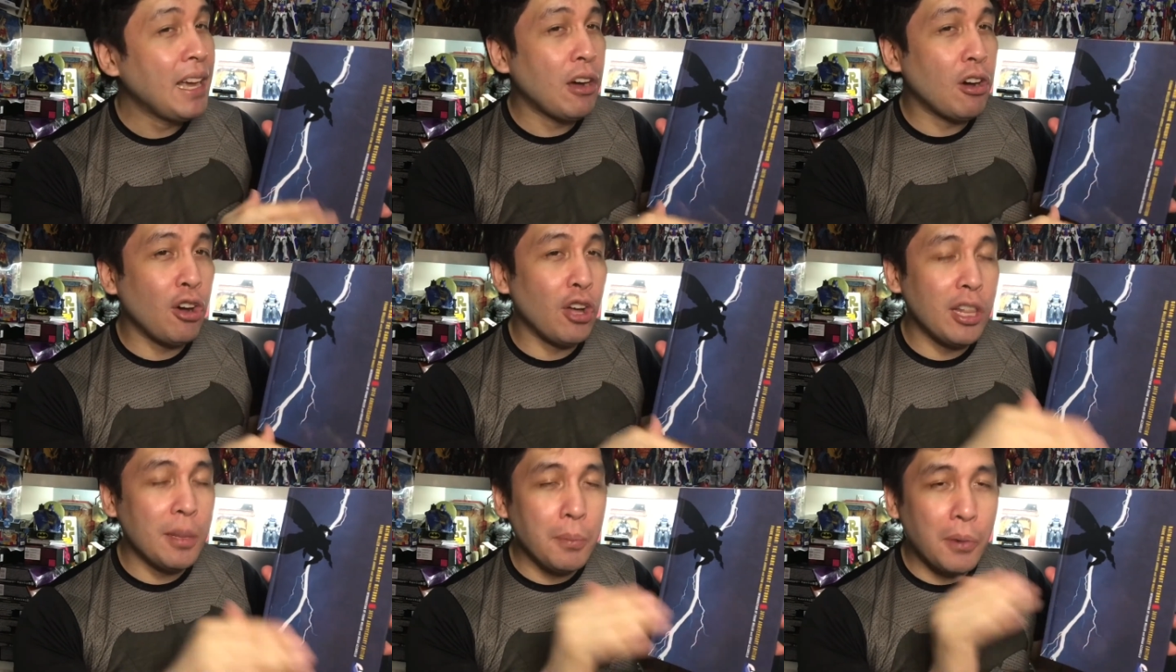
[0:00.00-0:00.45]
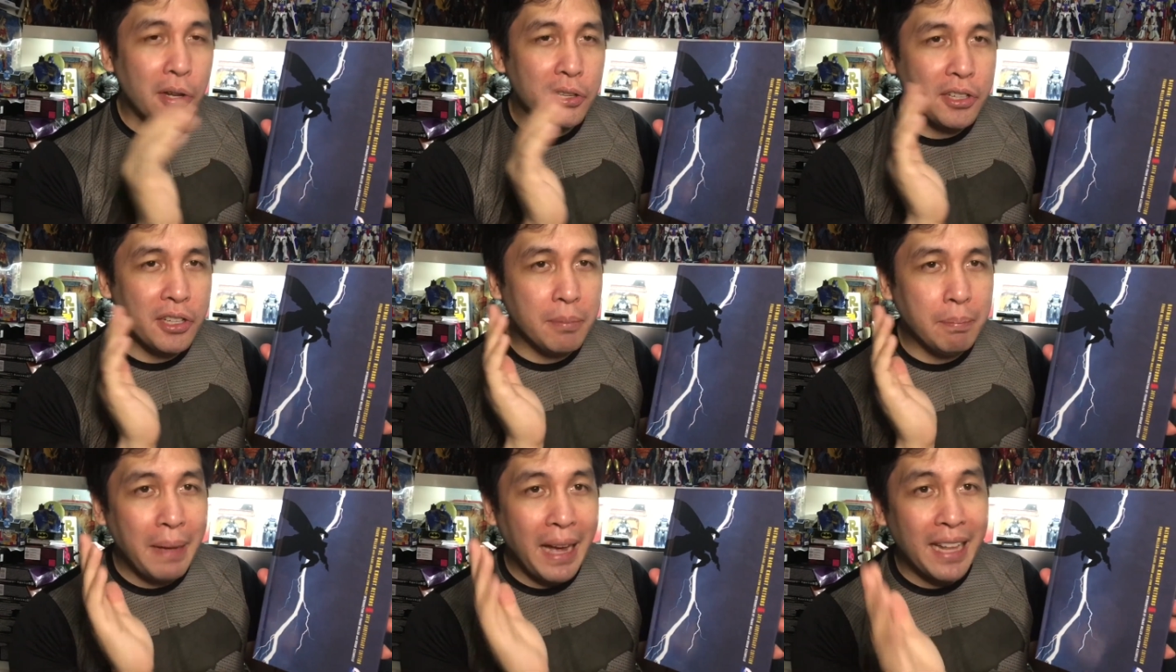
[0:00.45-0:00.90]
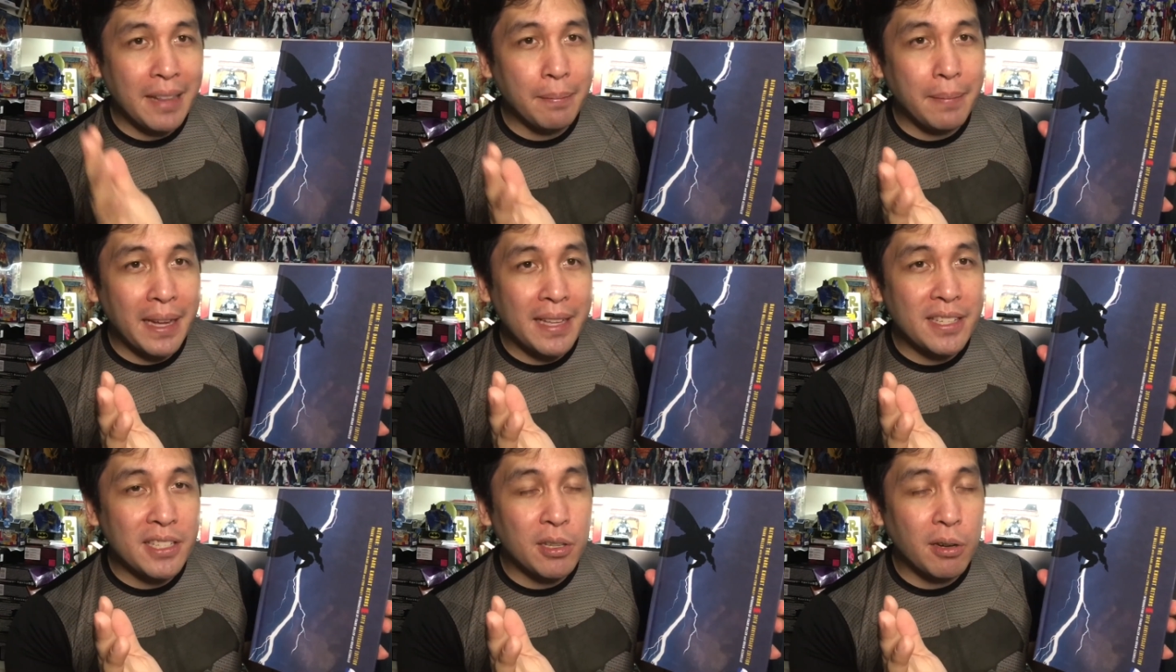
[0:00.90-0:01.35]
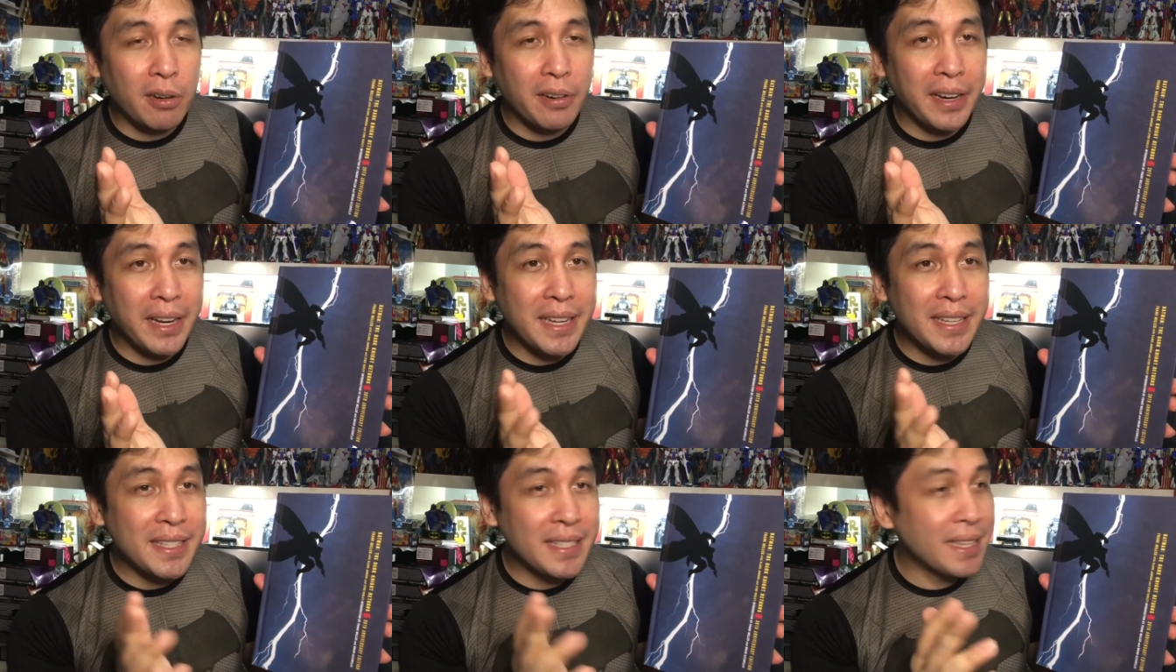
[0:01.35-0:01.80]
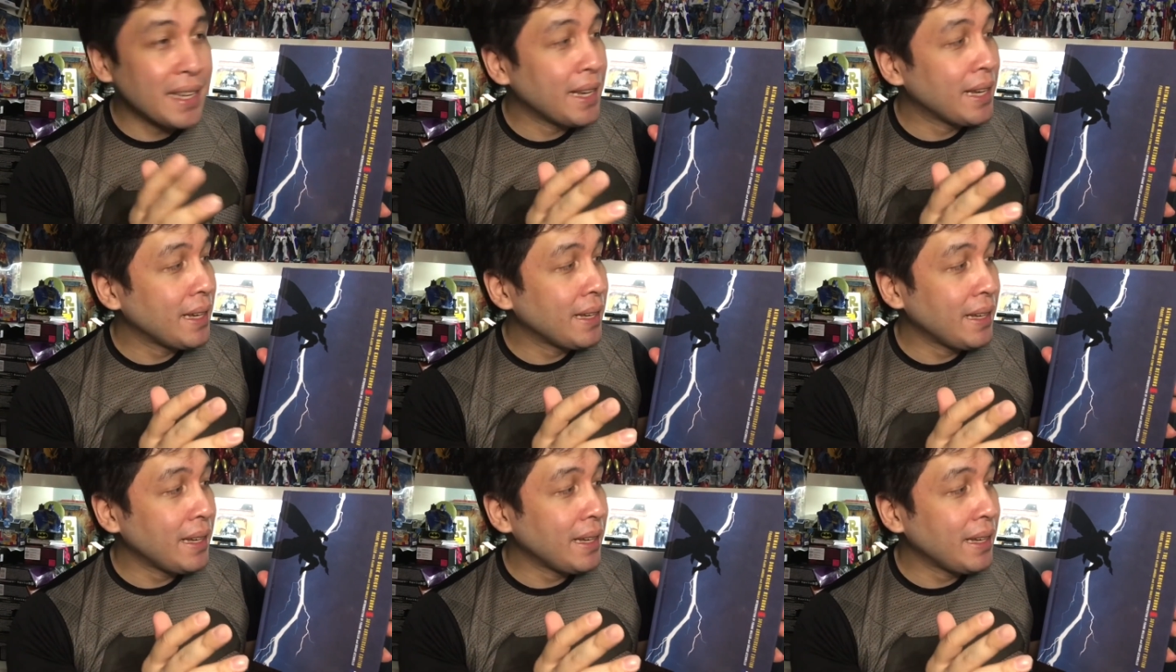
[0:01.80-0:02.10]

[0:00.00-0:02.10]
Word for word: All modern Batman stories